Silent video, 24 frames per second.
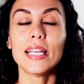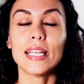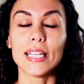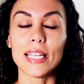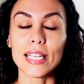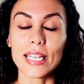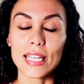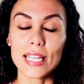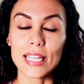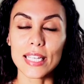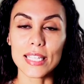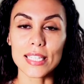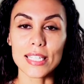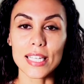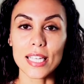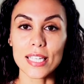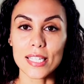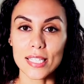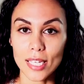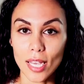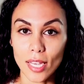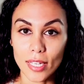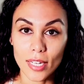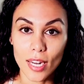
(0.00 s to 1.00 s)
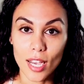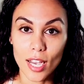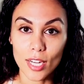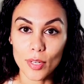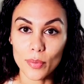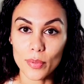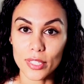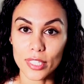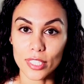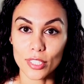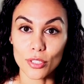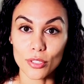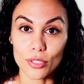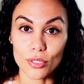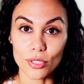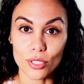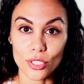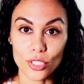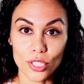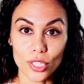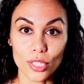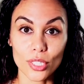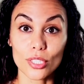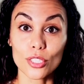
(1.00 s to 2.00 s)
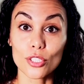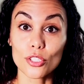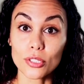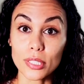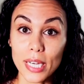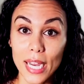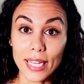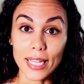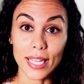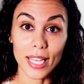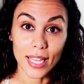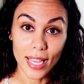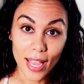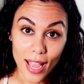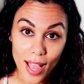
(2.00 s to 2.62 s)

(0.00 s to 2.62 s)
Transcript: is sign on with a nutritional tracking